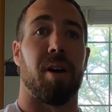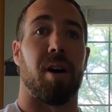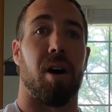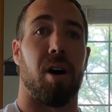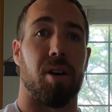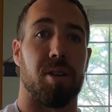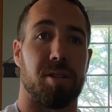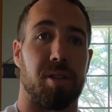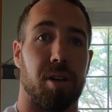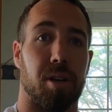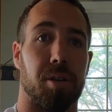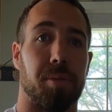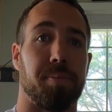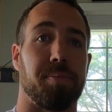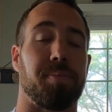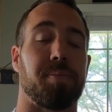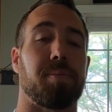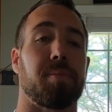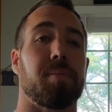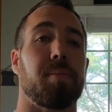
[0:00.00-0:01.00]
Also,
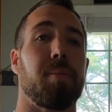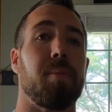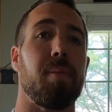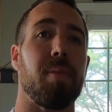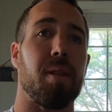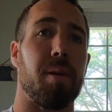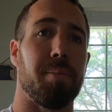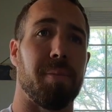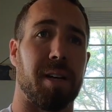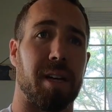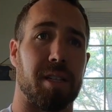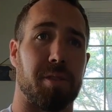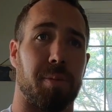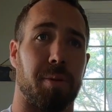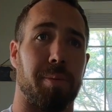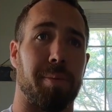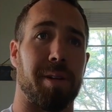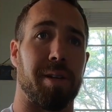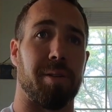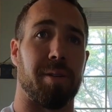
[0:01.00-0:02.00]
because we're
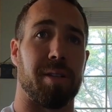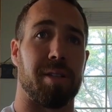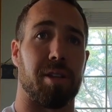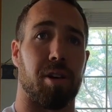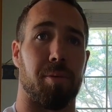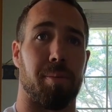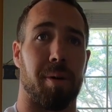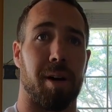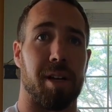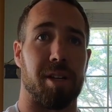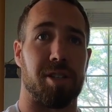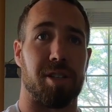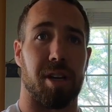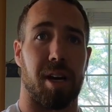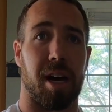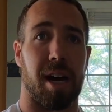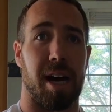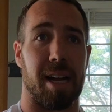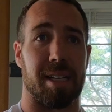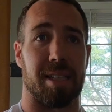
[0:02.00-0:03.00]
going to be doing so much
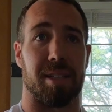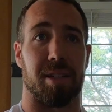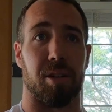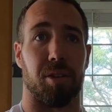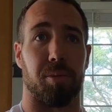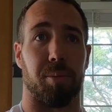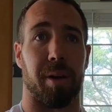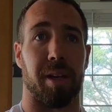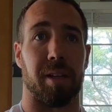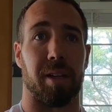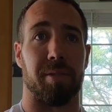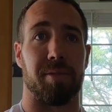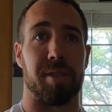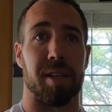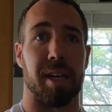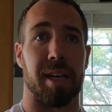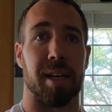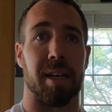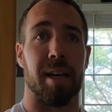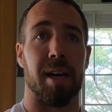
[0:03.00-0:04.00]
high-skilled
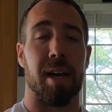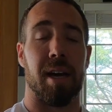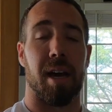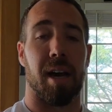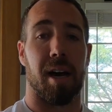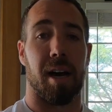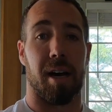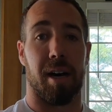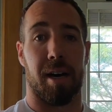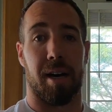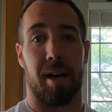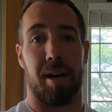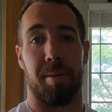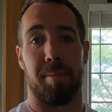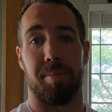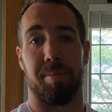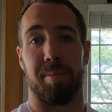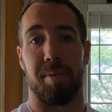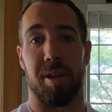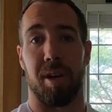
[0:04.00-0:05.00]
weightlifting,
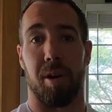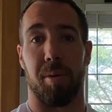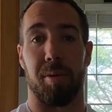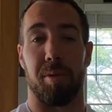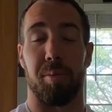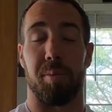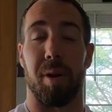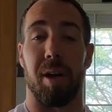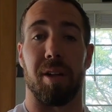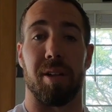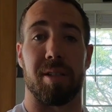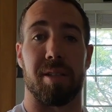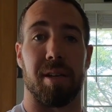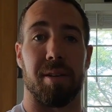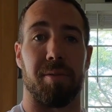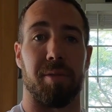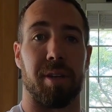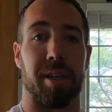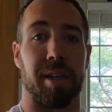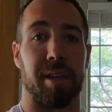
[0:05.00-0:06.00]
with
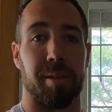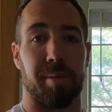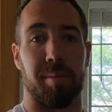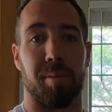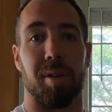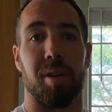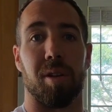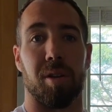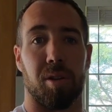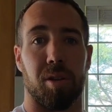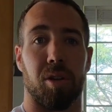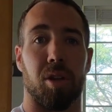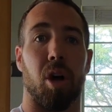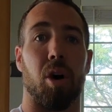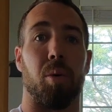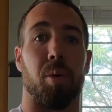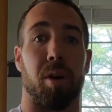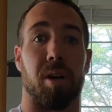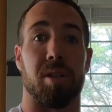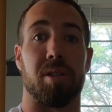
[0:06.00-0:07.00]
relatively
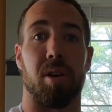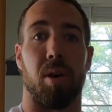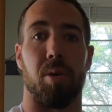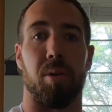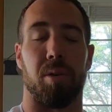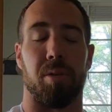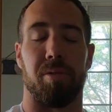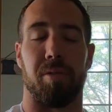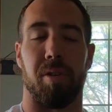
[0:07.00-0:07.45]
lower total